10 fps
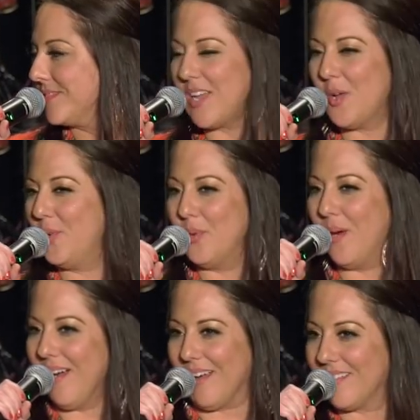It's not who
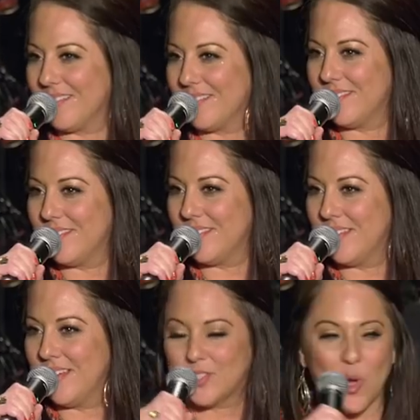you are.
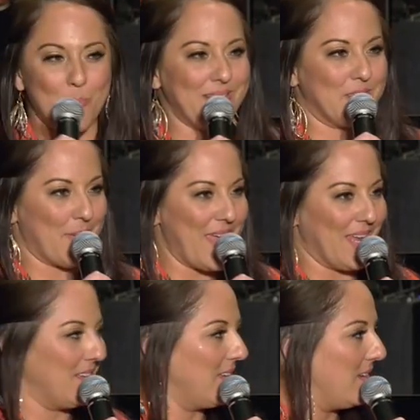Don't bite the
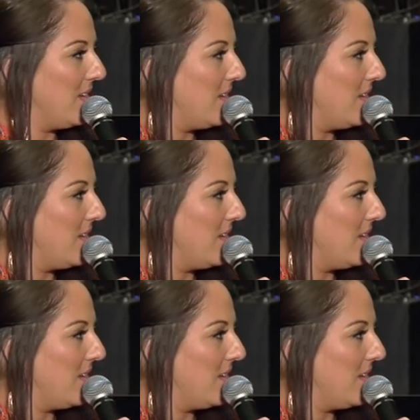bait.